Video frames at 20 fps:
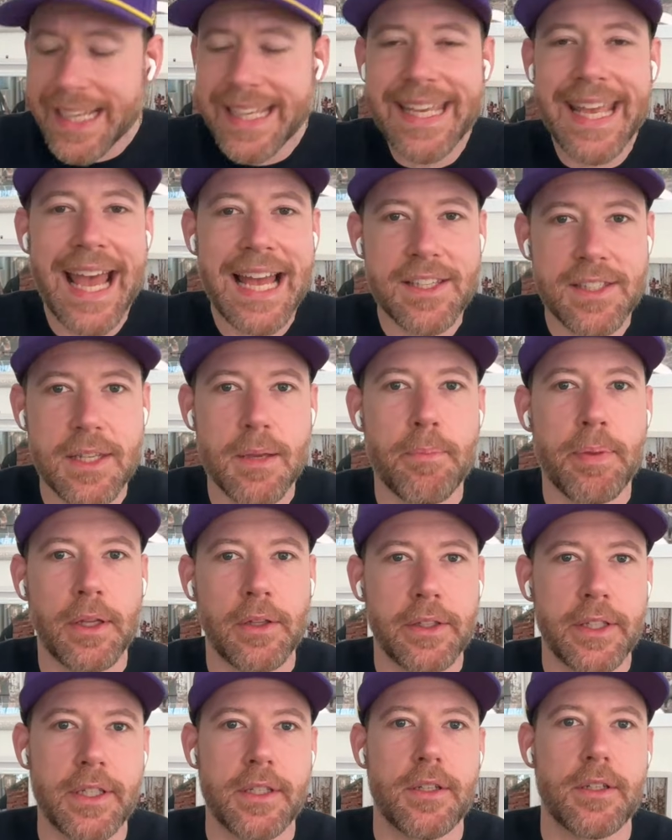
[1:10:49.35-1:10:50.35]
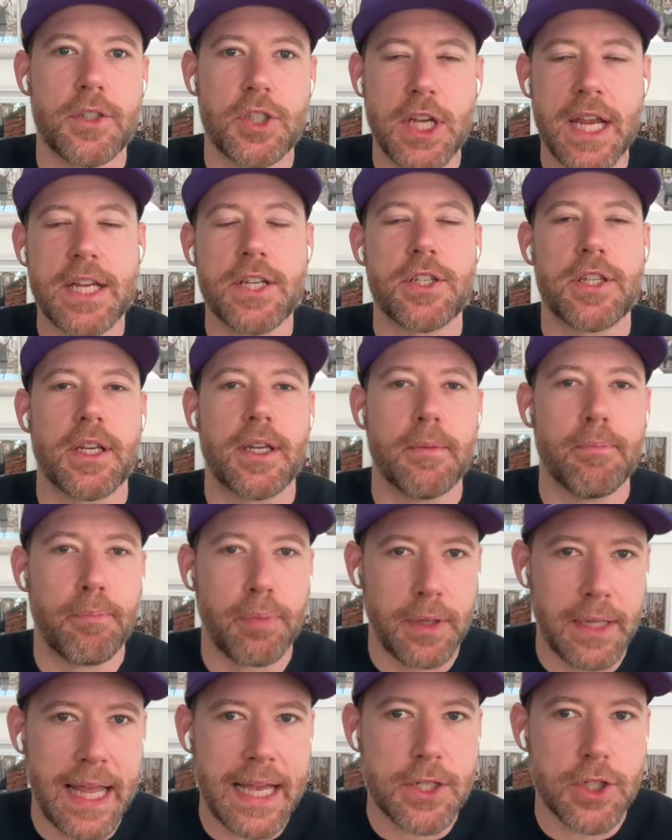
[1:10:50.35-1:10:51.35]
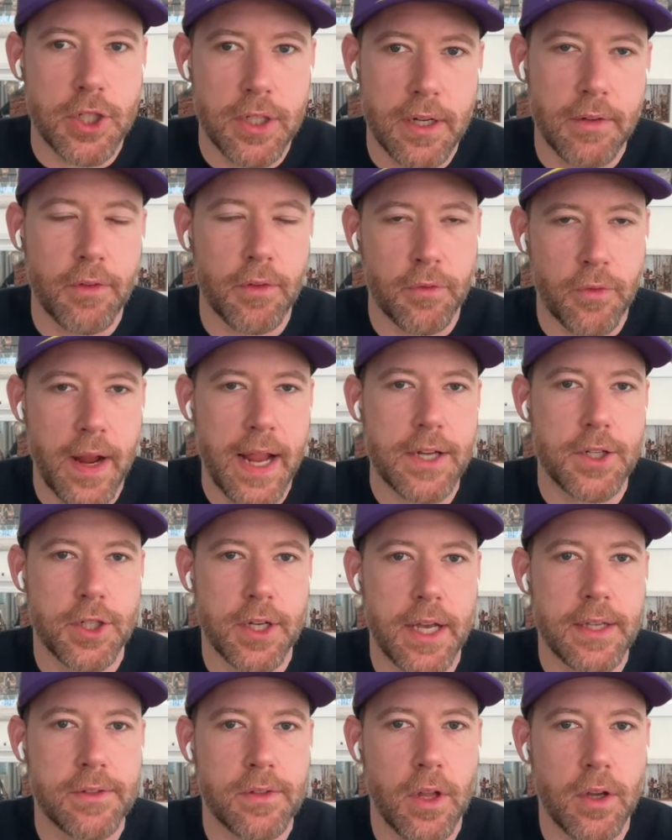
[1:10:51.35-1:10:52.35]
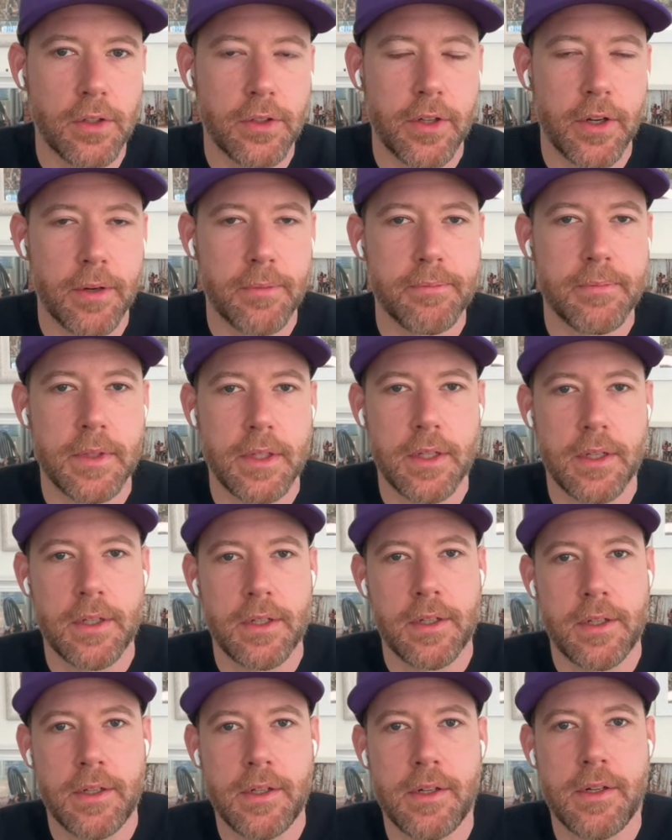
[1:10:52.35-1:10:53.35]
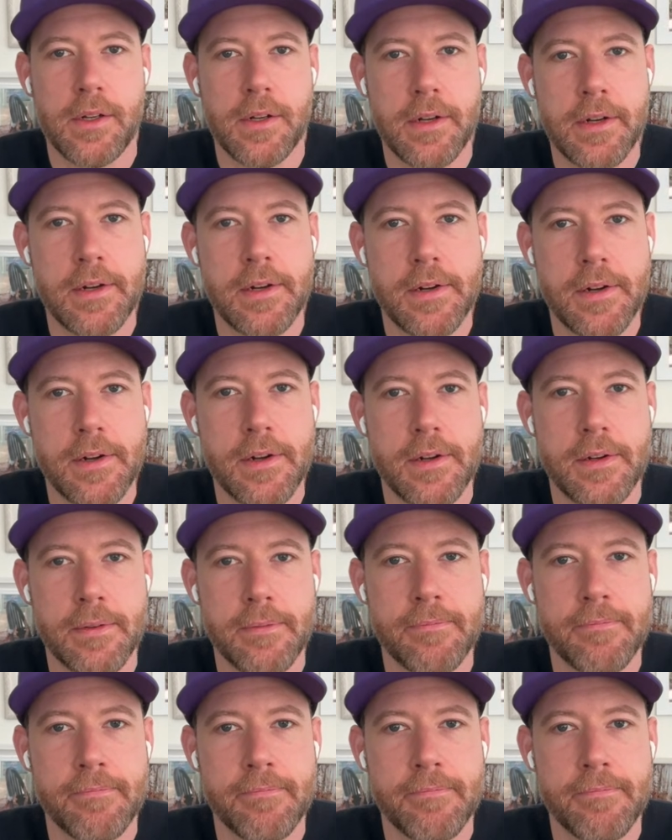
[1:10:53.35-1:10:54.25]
he has the ability to change the complexion of a franchise long term.